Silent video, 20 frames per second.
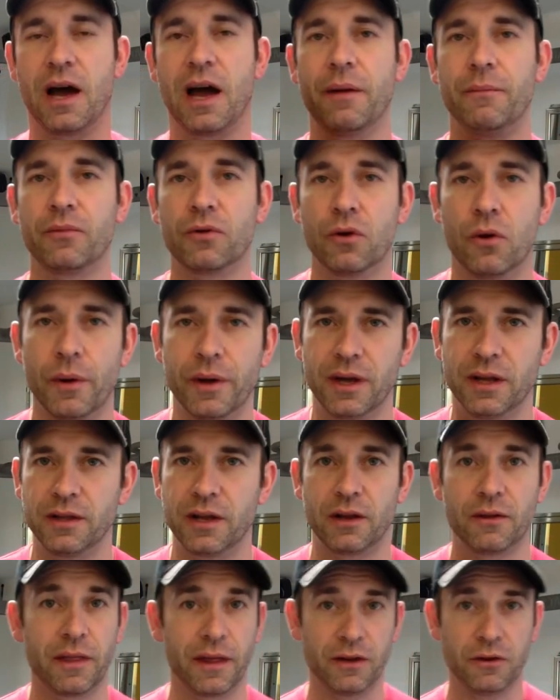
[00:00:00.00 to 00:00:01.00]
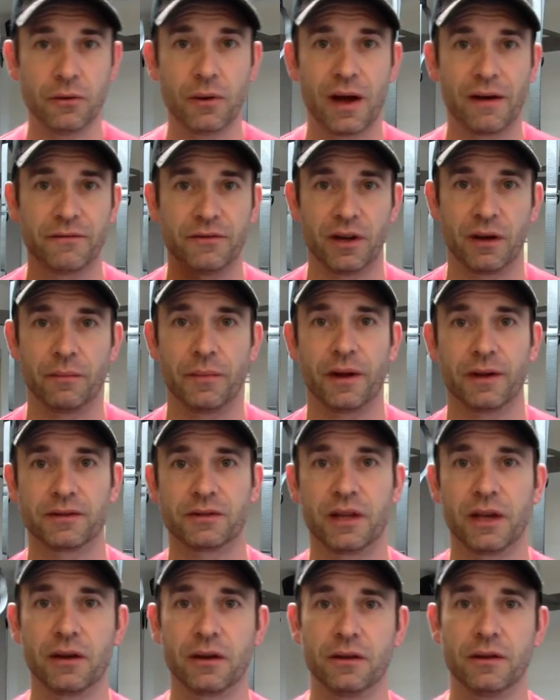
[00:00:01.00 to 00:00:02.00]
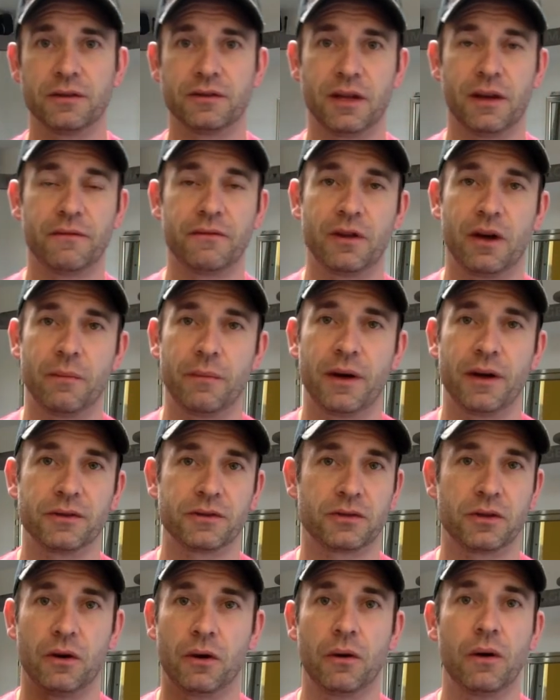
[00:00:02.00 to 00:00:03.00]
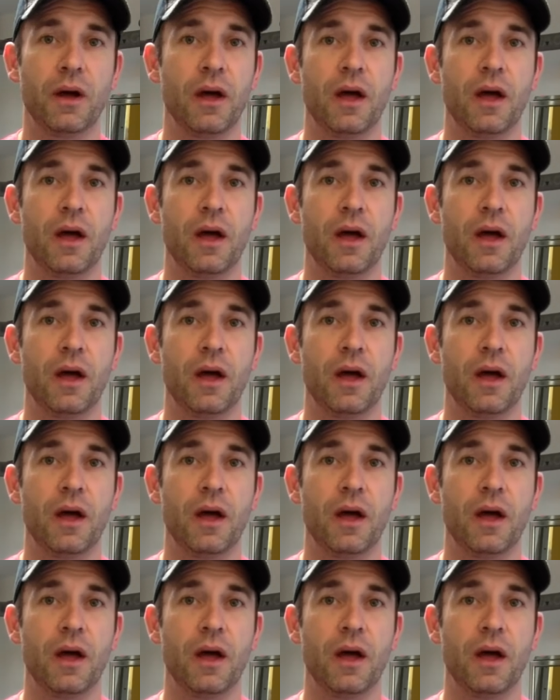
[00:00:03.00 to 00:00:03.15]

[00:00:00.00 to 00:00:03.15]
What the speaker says: I'm going in there. They do have dumbbells, thank goodness they have dumbbells. So,